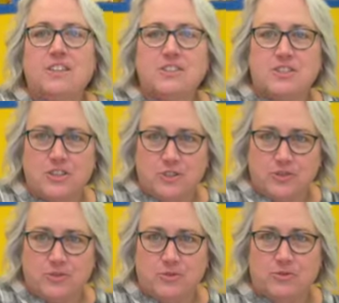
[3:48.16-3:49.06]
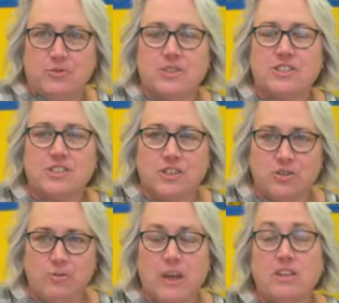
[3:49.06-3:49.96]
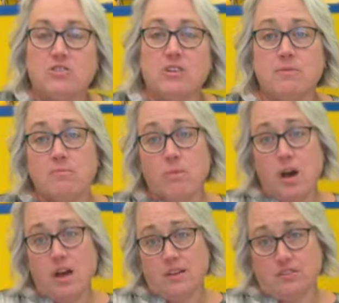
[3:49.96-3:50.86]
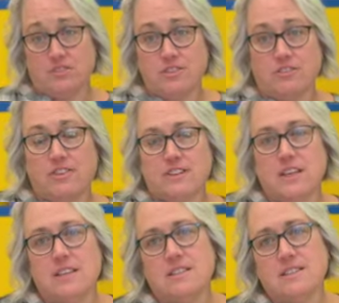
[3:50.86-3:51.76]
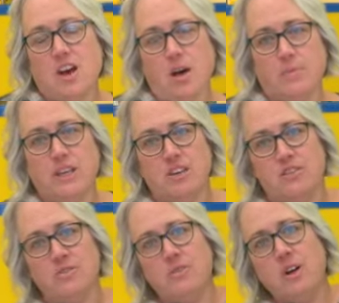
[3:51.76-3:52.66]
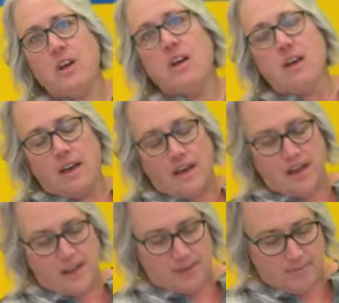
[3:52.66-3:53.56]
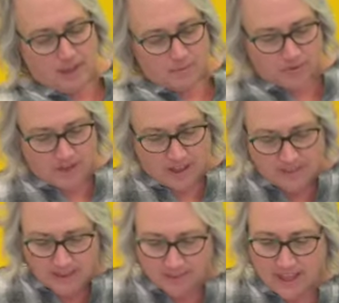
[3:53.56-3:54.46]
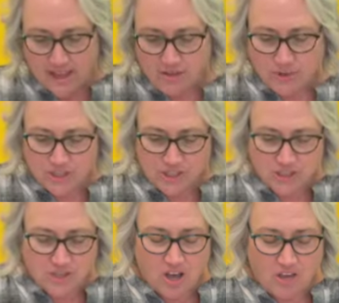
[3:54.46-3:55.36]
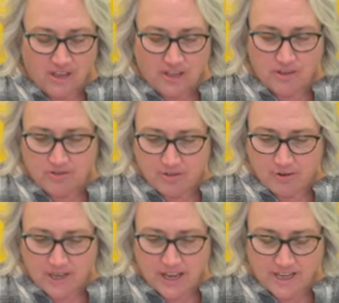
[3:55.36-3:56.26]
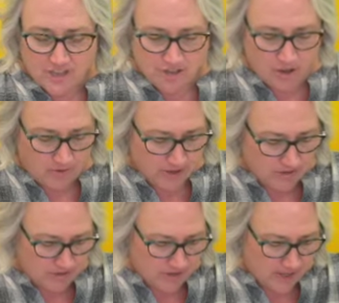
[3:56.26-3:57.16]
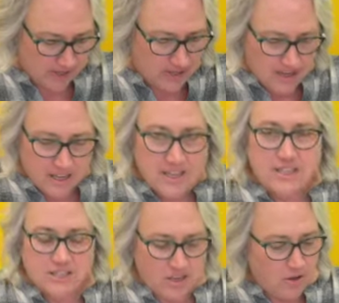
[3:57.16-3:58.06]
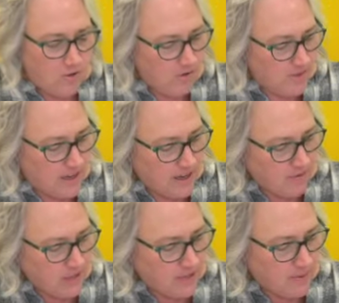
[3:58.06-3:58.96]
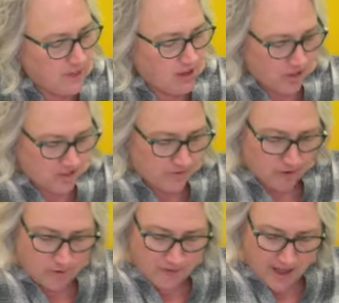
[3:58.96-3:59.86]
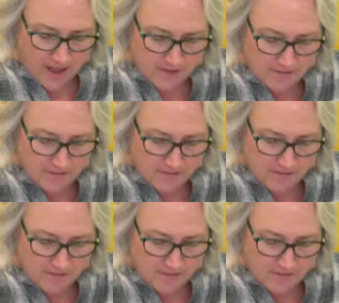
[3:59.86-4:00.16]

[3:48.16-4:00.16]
2 scoop, and you can model so that the kids copy you and provide that language and talking through it as you're going through it. So then our recipe calls for 5